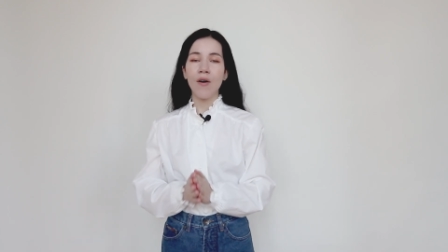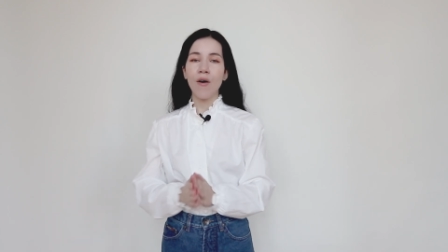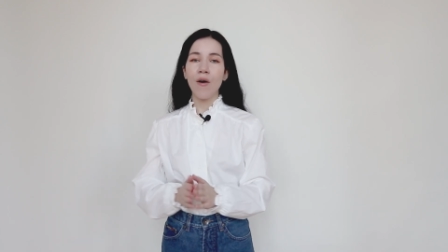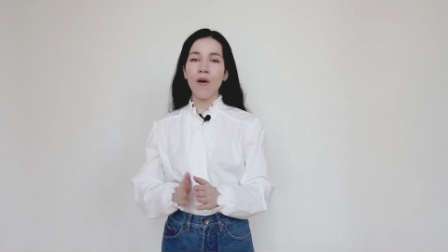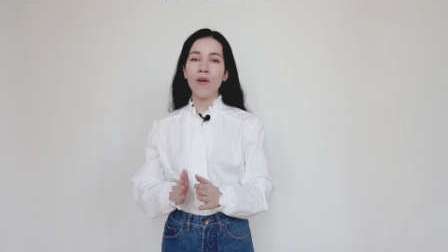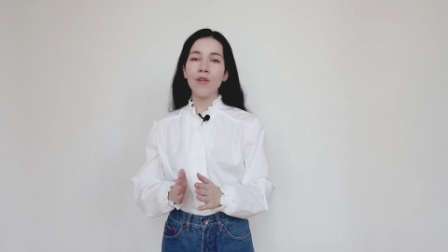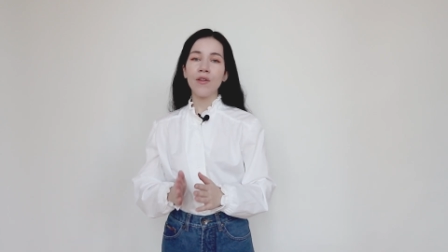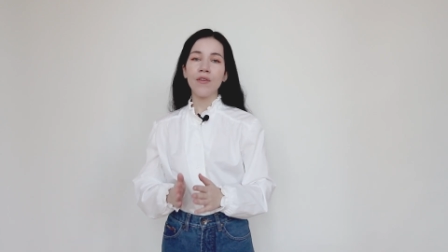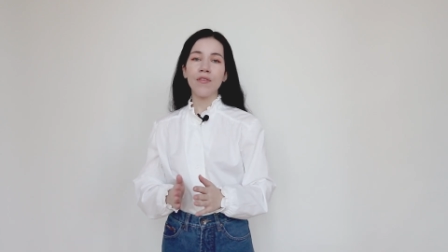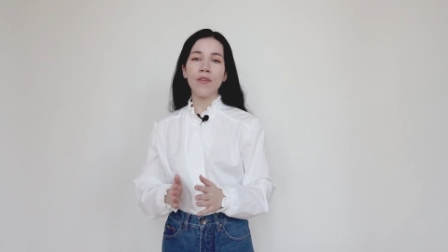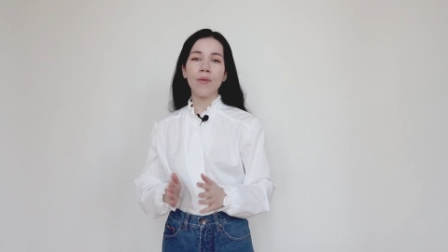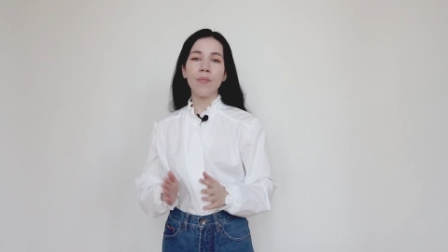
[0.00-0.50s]

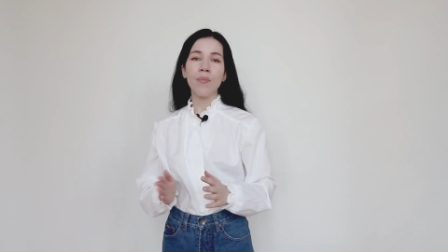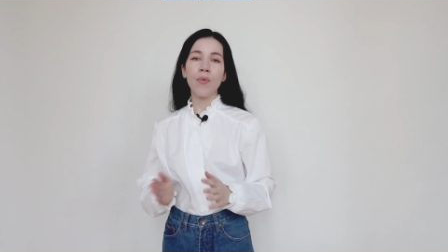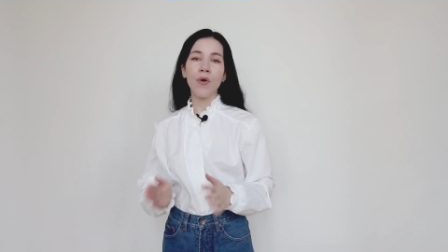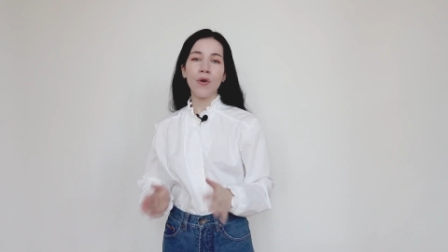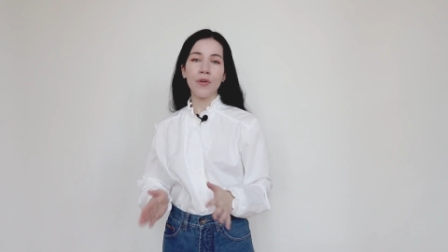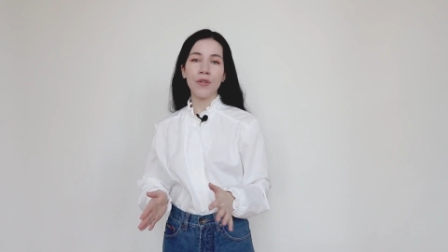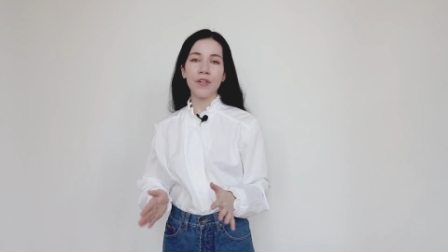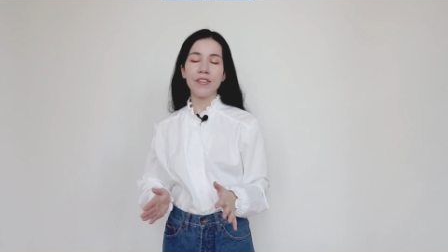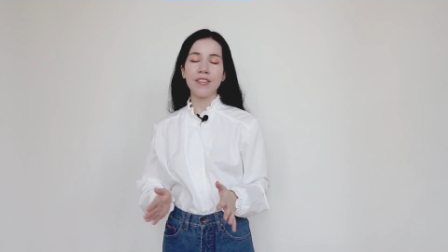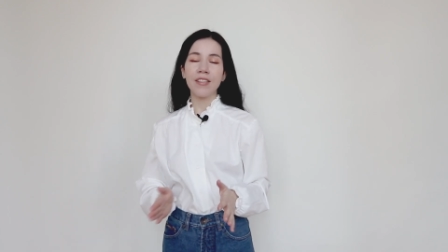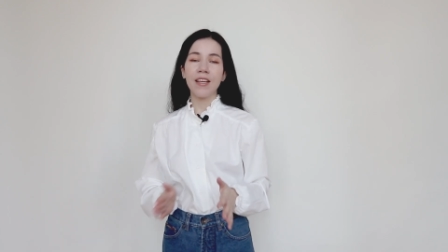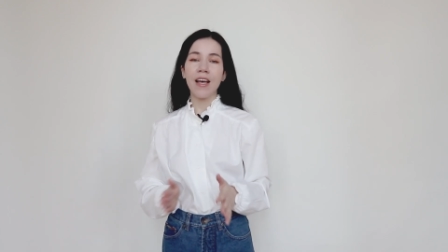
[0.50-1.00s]
all of the
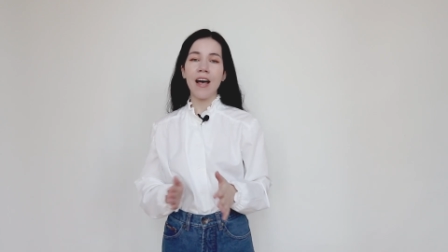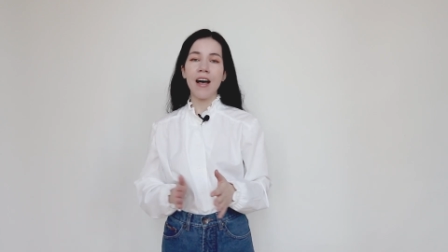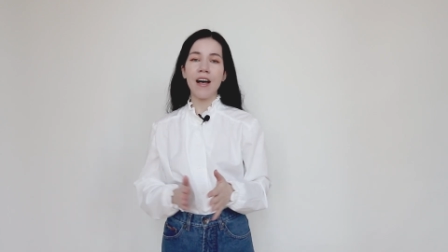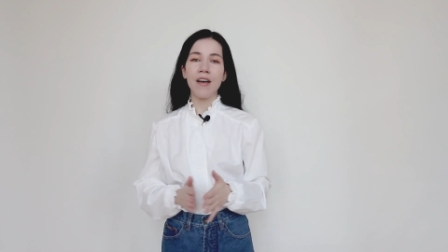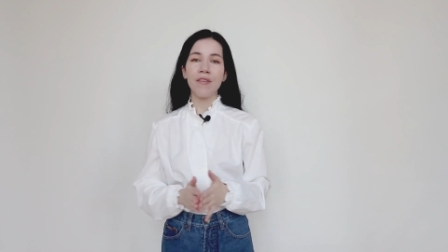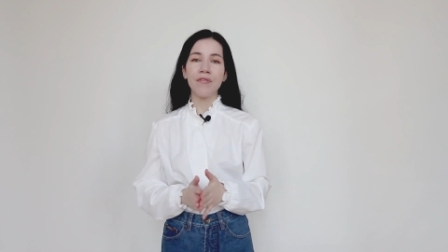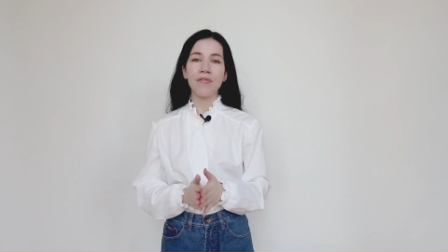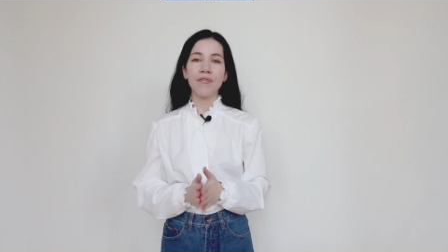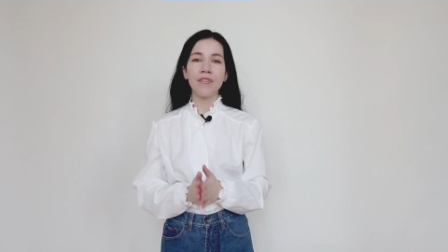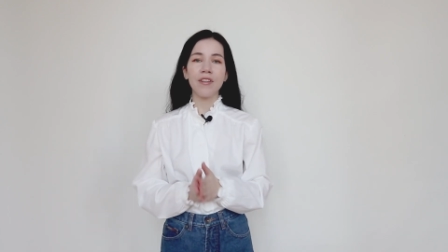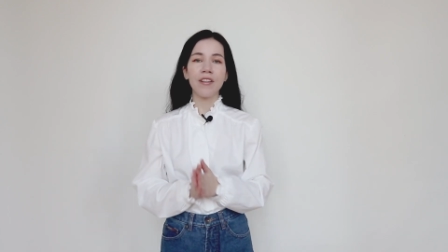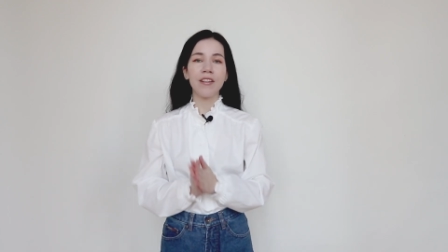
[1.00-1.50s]
models
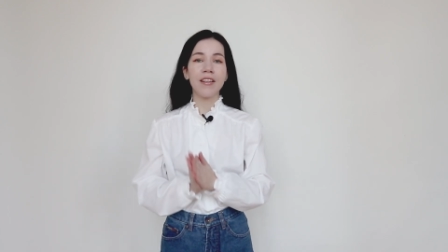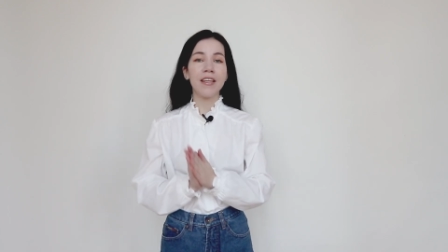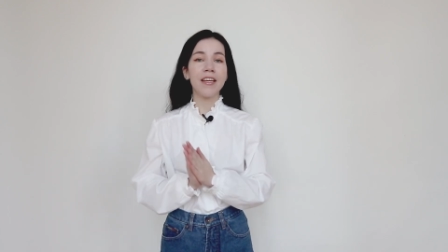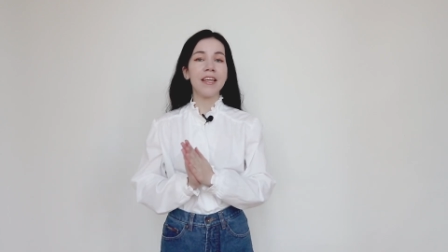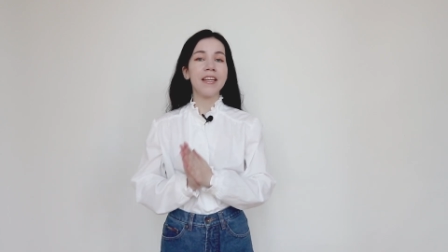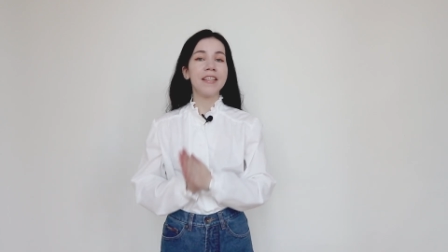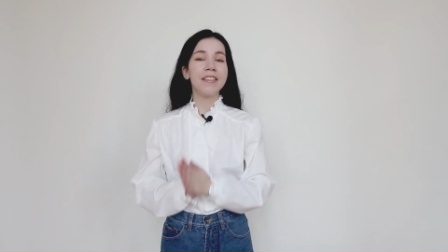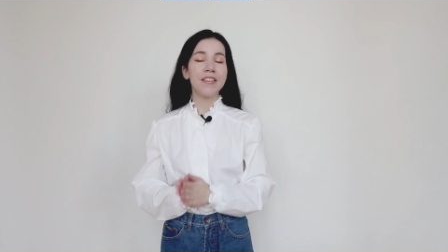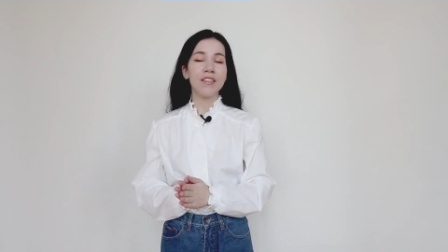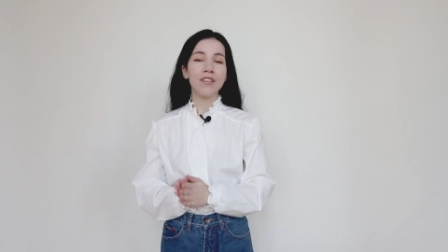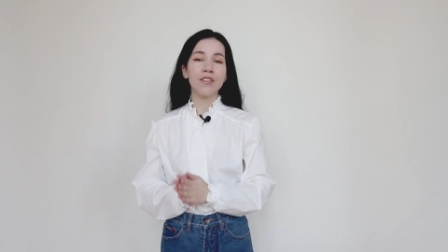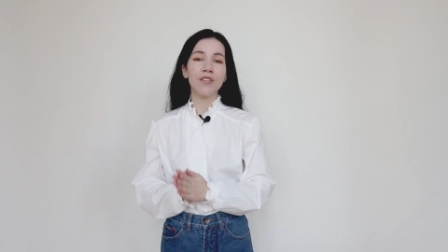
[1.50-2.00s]
have an
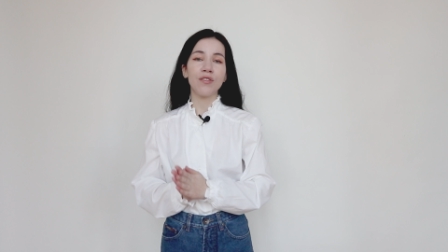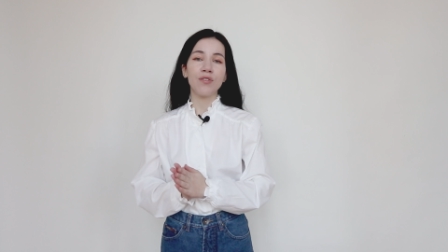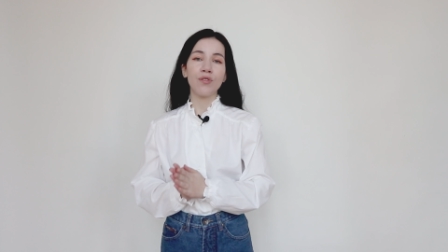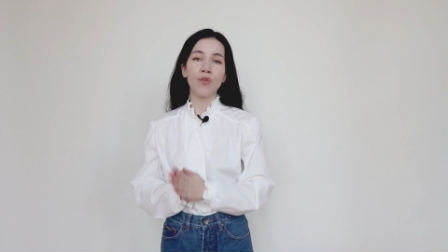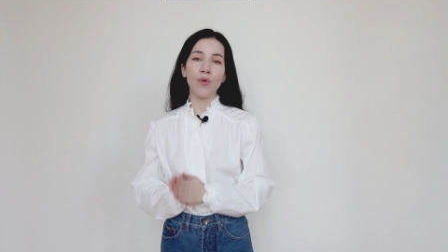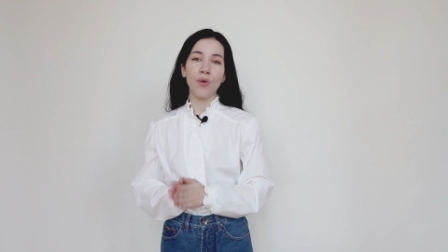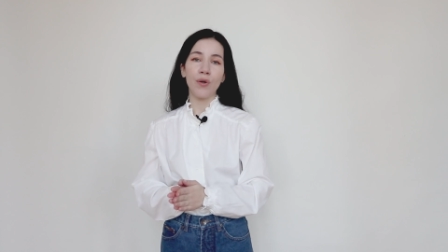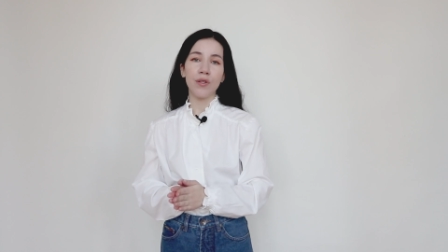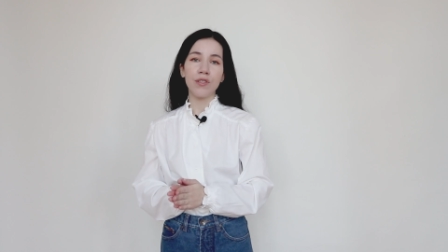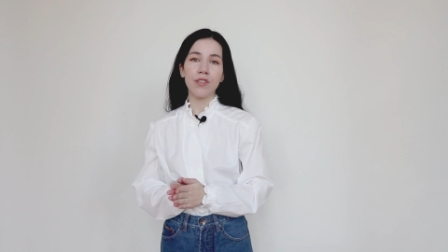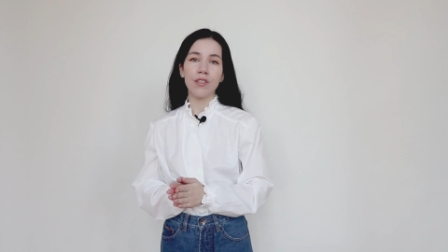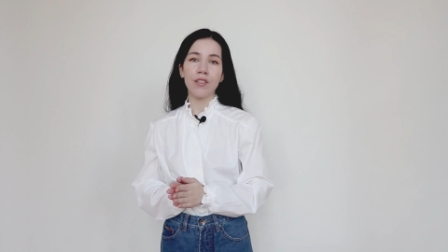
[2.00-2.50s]
eating
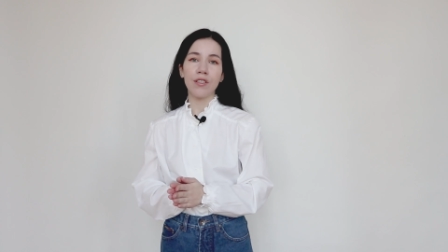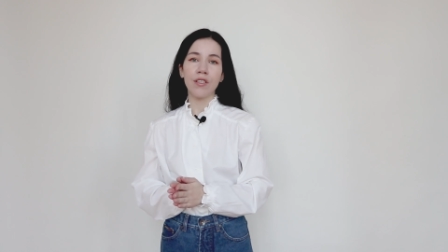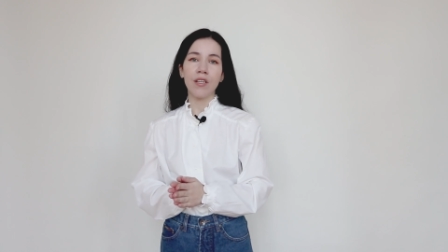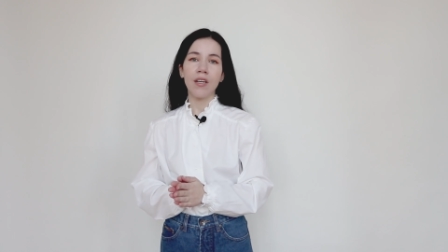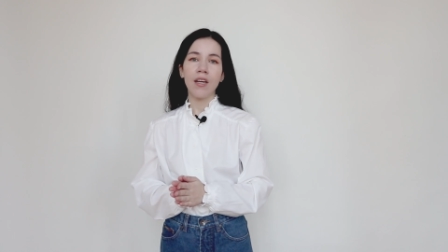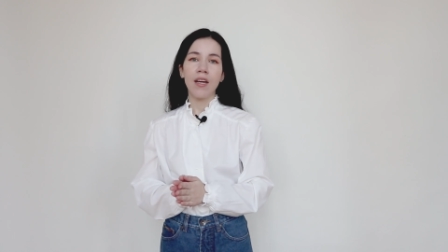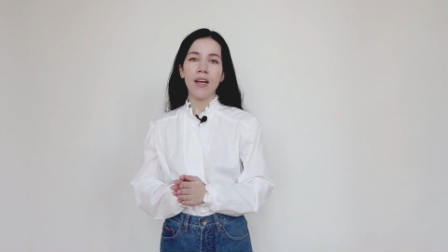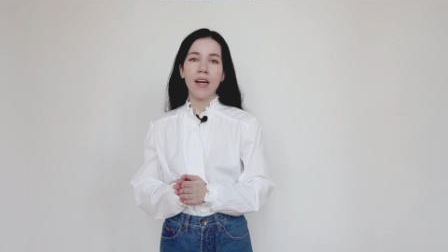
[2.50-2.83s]
disorder,